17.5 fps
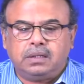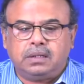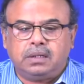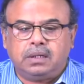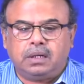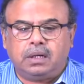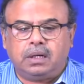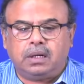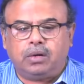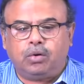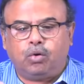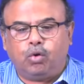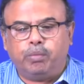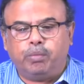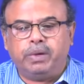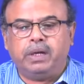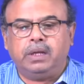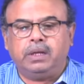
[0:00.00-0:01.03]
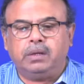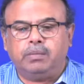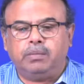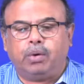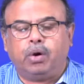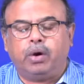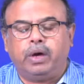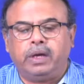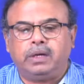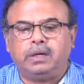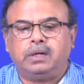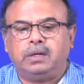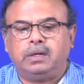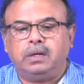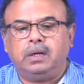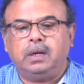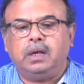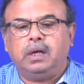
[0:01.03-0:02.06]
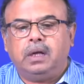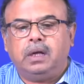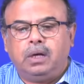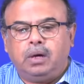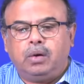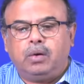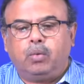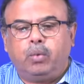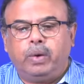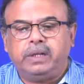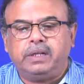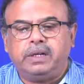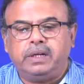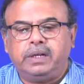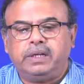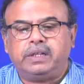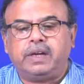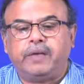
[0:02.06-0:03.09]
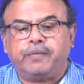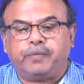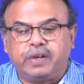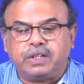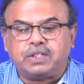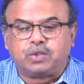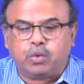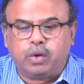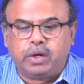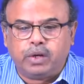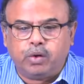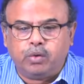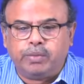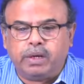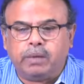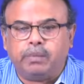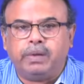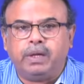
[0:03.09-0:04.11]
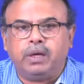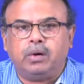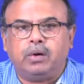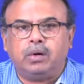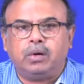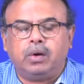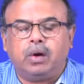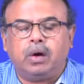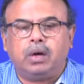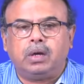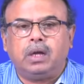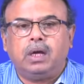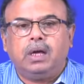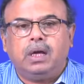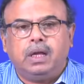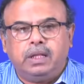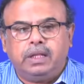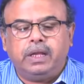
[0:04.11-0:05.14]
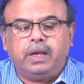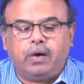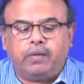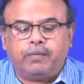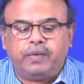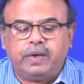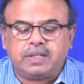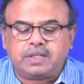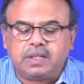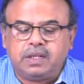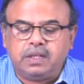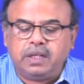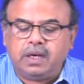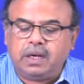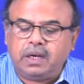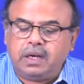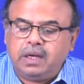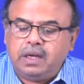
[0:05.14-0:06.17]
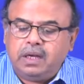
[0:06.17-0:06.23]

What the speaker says: woman, boy, girl, whether it refers to a human being or not, then obviously the